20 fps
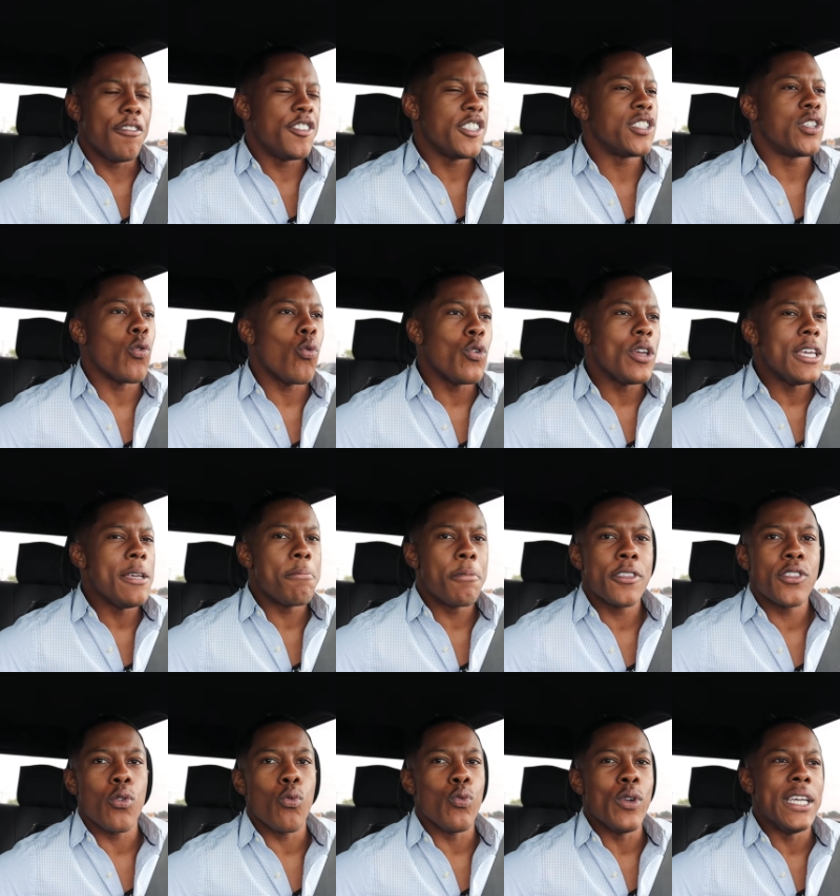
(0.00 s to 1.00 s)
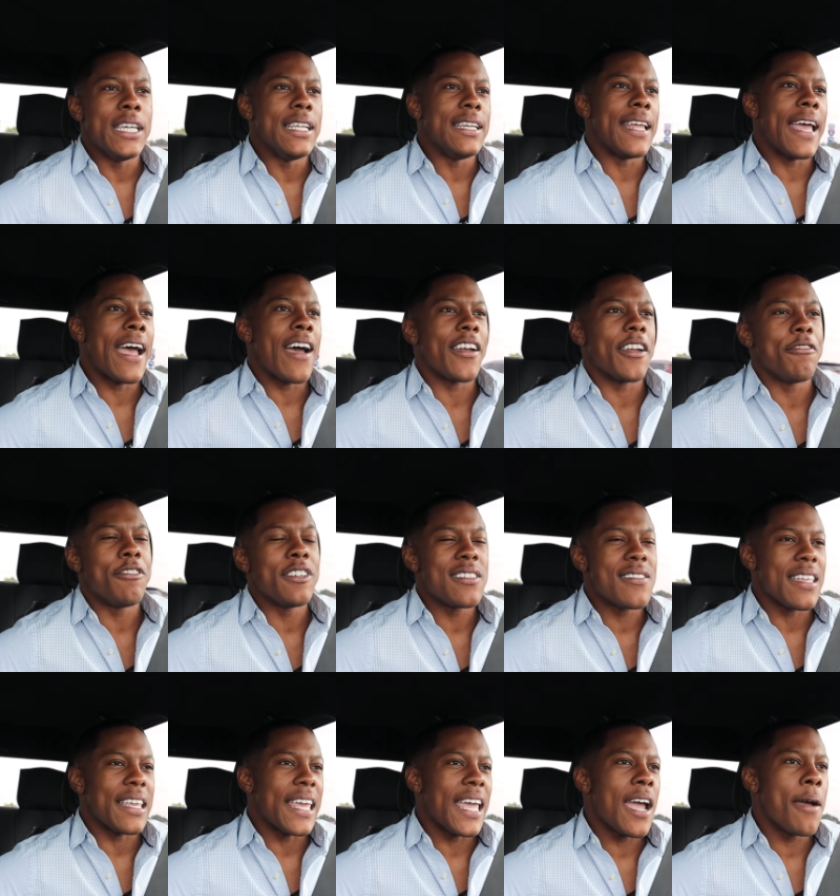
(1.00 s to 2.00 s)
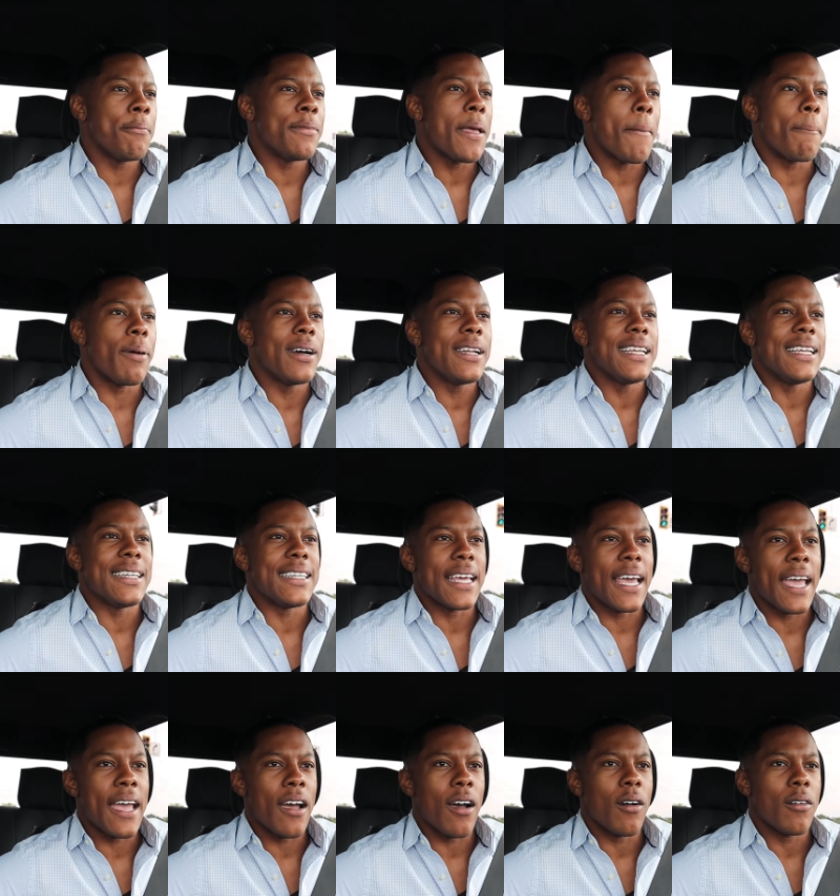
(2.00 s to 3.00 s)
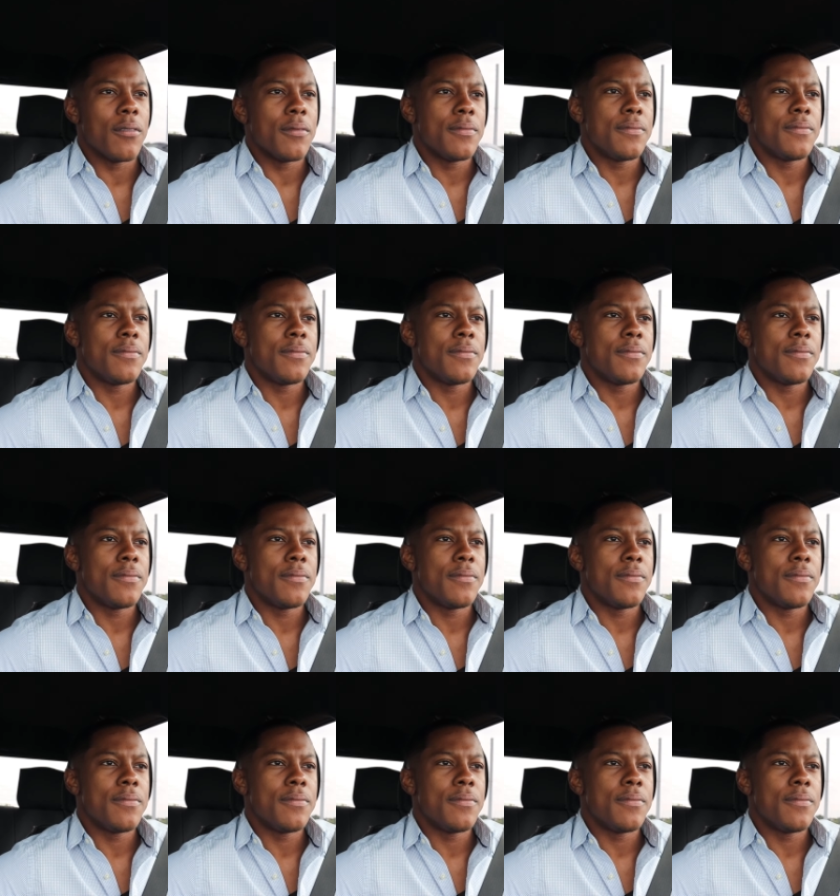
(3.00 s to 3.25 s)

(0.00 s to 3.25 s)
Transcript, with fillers: If it's the weed, put the weed down. If it's the gambling, put it down.